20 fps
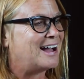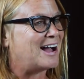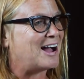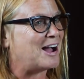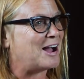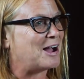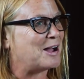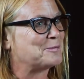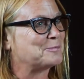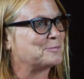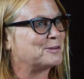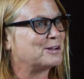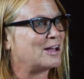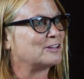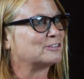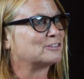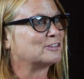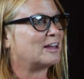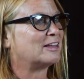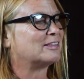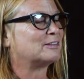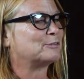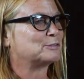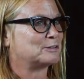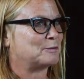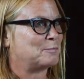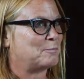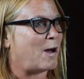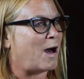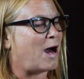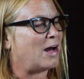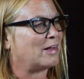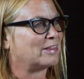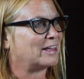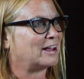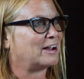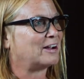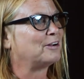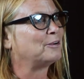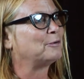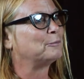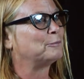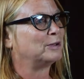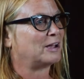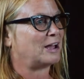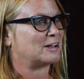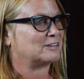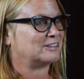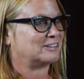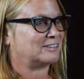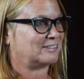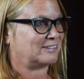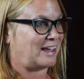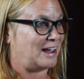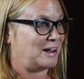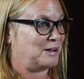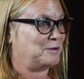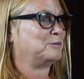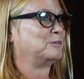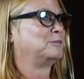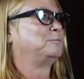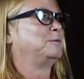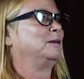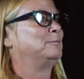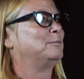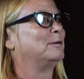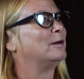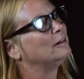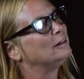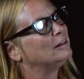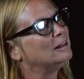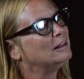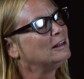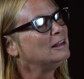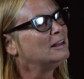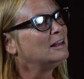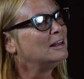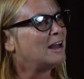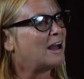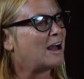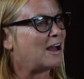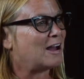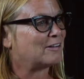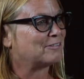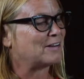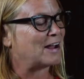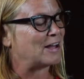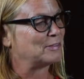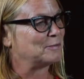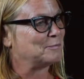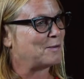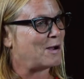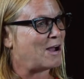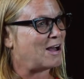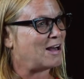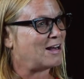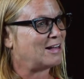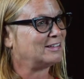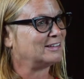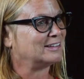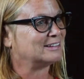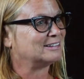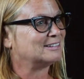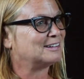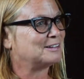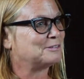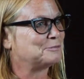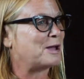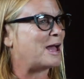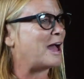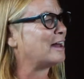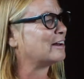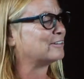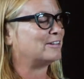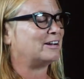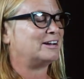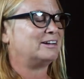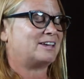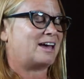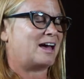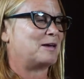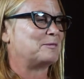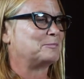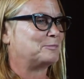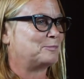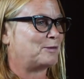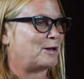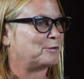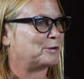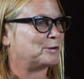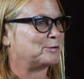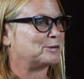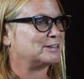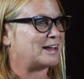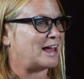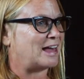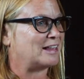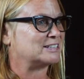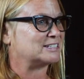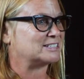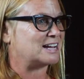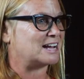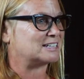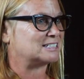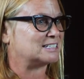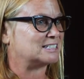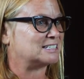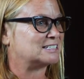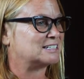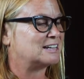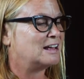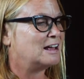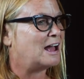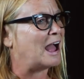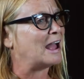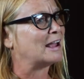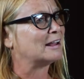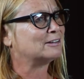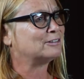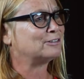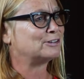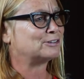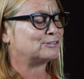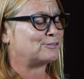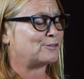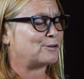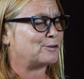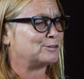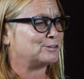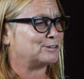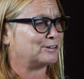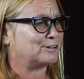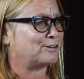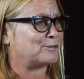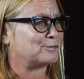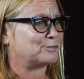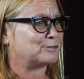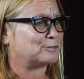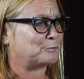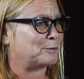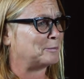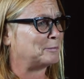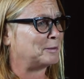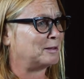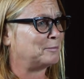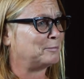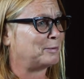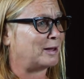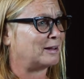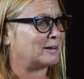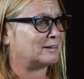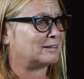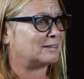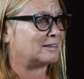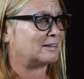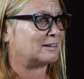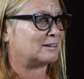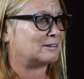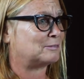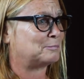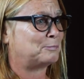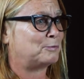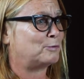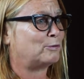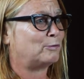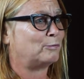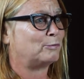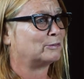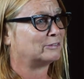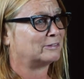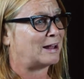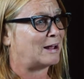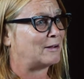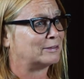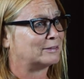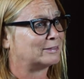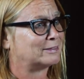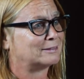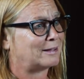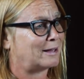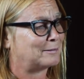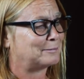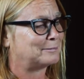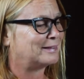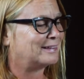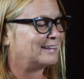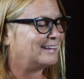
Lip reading: There was a mall there, and we got to skate with people around the mall, and we had a great time while we were in Dallas, Texas. I looked forward to go swimming, but the pool was down at the time.